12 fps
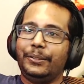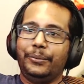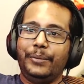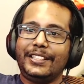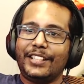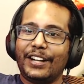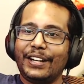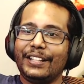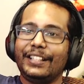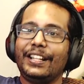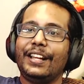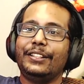
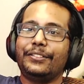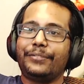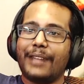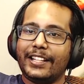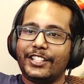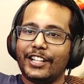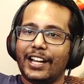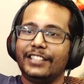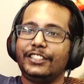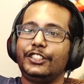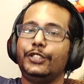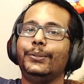returning the
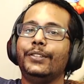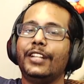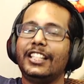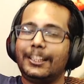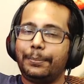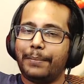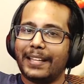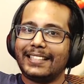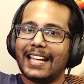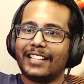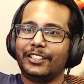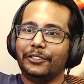franchise to
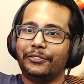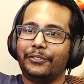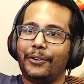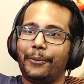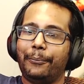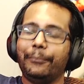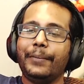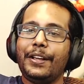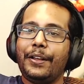spectacular form.